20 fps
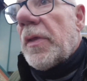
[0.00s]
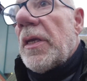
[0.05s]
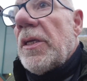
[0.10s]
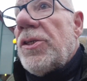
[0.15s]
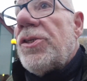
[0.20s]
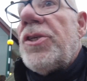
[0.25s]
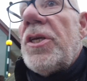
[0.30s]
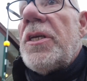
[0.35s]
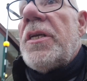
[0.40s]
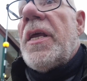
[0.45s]

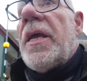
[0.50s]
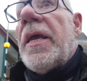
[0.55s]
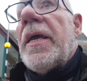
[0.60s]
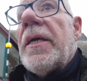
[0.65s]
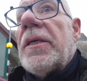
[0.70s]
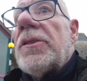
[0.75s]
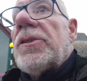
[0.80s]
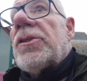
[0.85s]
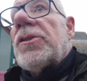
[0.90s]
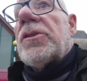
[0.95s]
St
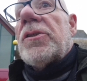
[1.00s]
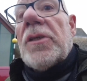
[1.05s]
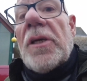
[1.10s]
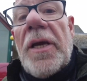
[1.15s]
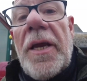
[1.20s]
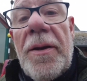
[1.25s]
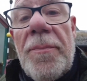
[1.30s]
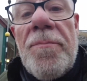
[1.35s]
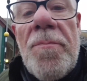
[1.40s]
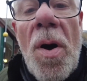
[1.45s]
Neots
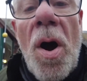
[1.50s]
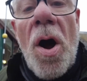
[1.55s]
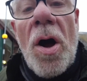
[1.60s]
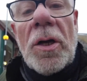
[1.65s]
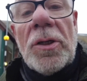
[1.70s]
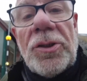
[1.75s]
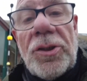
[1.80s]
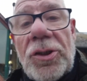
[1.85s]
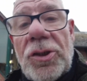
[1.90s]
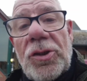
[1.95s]
in
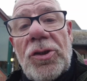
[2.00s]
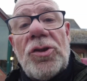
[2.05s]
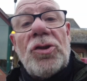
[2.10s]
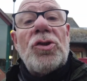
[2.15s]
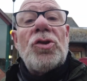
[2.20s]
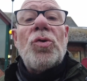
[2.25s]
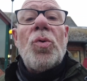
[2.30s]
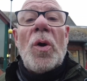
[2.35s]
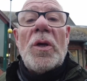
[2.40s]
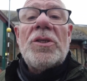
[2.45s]
March
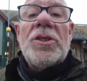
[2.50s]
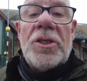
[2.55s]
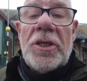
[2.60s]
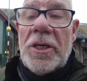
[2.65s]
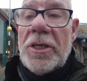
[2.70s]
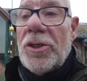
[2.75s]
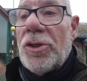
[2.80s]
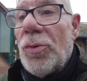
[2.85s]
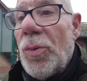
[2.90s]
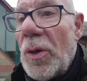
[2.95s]

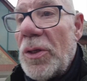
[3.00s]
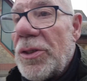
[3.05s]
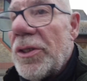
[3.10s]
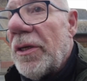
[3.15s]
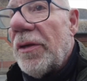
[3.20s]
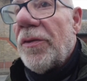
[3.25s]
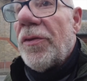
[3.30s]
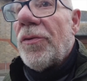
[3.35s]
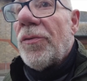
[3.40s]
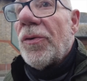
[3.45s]

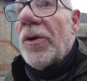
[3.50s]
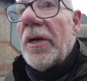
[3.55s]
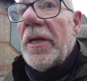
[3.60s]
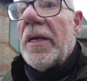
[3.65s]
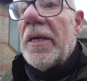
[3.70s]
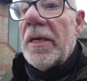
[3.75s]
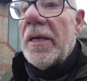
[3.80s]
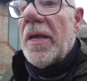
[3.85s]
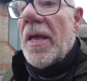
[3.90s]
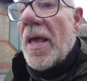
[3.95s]
2023.
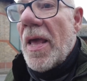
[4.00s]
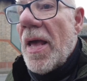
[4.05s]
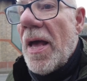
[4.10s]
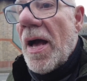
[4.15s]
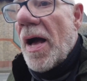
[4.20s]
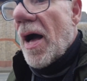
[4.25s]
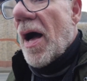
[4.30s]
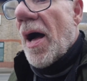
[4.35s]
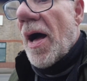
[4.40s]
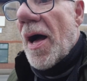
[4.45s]

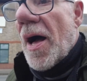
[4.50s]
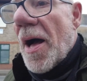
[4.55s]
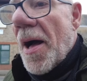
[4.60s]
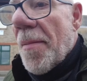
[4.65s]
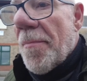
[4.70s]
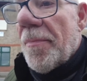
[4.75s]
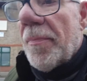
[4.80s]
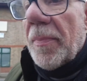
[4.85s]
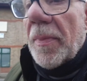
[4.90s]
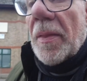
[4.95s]

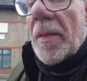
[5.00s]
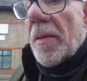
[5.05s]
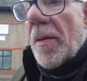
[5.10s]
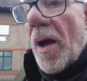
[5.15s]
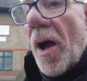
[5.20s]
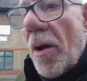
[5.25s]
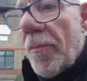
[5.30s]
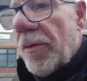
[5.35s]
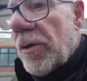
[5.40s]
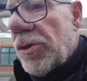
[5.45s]

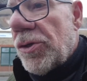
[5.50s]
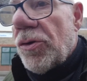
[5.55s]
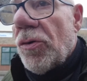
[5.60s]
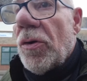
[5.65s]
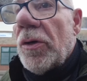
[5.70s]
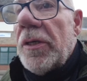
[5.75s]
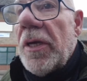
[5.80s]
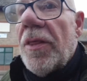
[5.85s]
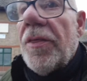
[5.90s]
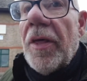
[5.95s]
Hope you
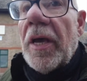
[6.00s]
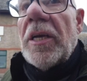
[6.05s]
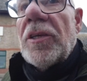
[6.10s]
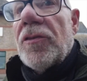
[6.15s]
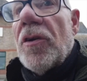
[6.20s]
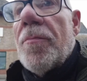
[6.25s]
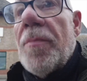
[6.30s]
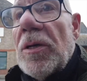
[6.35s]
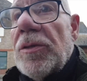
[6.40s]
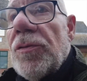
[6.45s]
enjoyed it. Thanks
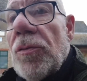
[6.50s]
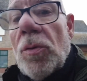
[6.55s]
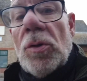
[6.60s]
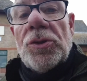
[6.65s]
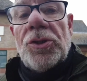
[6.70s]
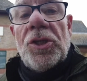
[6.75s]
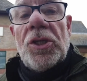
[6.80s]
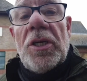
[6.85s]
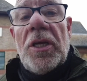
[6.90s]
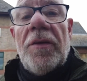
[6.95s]
very much for
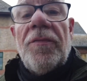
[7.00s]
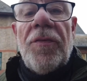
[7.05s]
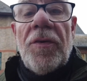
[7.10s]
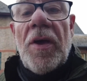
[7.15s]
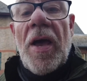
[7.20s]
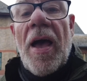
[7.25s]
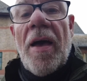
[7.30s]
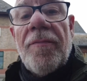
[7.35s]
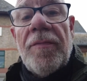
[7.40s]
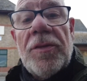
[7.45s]
watching. If you
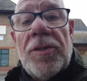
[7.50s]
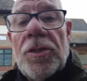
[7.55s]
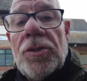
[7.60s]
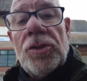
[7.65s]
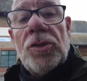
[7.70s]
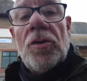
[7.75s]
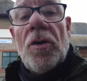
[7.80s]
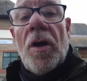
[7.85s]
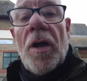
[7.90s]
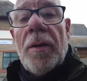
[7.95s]
haven't
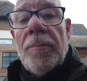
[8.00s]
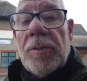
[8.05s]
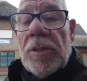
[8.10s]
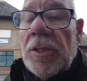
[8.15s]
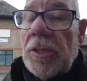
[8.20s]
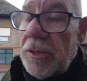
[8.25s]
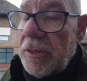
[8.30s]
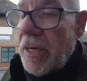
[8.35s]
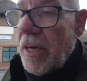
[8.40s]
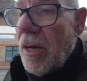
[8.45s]
subscribed, as
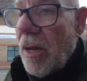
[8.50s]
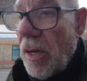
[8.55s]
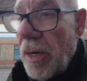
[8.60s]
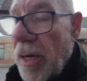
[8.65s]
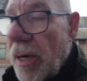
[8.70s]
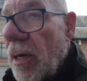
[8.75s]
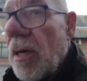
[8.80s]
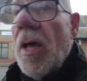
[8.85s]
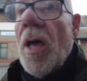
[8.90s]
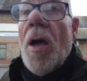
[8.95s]
I said
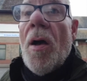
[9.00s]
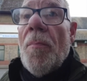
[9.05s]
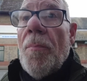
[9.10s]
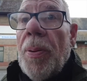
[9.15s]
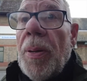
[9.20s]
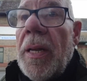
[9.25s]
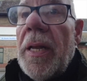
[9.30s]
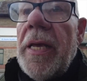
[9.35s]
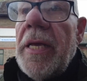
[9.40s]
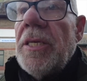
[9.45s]
earlier,
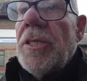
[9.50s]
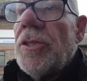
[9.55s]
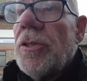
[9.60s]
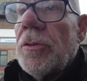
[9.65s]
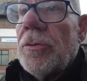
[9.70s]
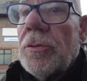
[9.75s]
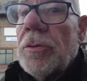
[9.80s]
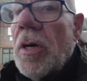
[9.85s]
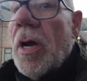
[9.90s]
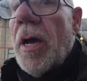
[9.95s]
please
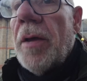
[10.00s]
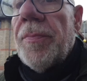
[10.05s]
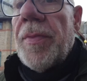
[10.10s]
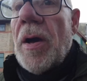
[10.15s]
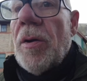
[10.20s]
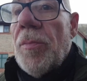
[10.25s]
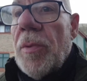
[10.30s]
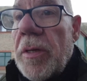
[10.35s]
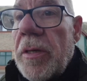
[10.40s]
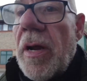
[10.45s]
subscribe.
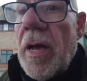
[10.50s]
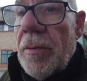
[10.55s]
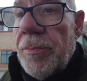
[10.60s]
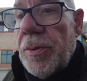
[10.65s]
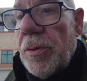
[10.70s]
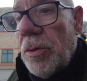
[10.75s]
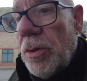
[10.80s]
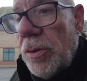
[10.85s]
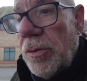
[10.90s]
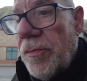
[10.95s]
That would be
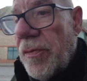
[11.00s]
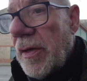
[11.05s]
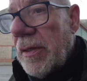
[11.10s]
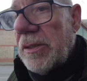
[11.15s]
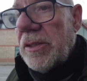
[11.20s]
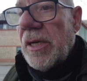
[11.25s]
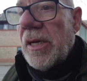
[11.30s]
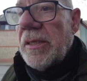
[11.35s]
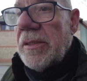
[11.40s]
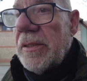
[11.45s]
absolutely
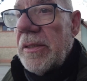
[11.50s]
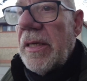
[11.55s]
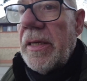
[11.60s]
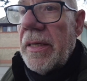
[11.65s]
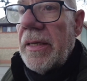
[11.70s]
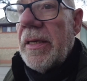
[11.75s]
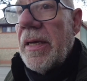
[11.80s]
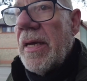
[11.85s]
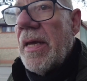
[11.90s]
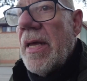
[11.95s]

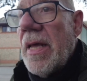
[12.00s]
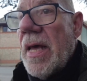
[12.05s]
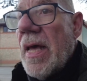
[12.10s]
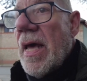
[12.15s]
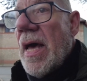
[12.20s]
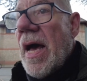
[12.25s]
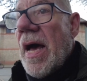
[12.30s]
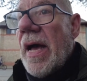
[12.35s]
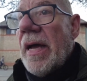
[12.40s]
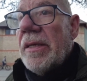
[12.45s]
fantastic.
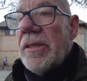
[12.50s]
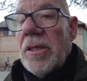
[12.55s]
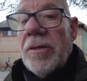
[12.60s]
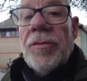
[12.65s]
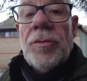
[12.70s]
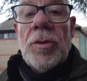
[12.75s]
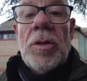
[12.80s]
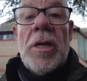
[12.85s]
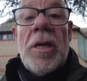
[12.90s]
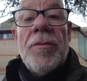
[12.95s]
And if
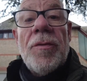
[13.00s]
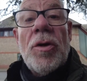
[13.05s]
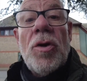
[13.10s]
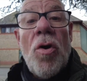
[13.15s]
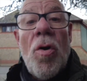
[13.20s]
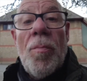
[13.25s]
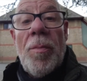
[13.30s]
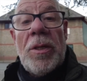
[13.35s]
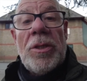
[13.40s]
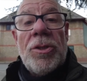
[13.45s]
you want to leave a
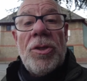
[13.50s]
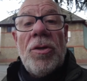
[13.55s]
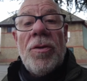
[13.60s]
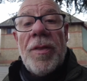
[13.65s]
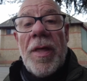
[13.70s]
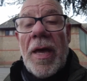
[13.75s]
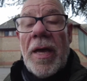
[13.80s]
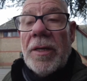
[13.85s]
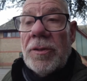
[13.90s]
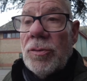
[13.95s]
comment, do
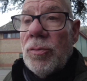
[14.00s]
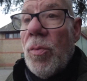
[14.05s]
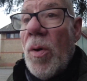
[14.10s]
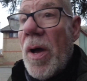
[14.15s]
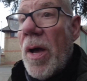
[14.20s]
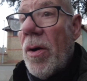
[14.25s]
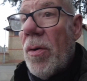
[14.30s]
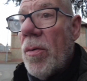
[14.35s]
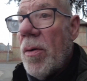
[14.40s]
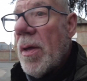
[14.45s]
that as
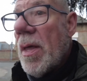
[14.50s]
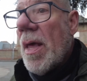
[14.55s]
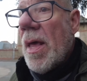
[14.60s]
well.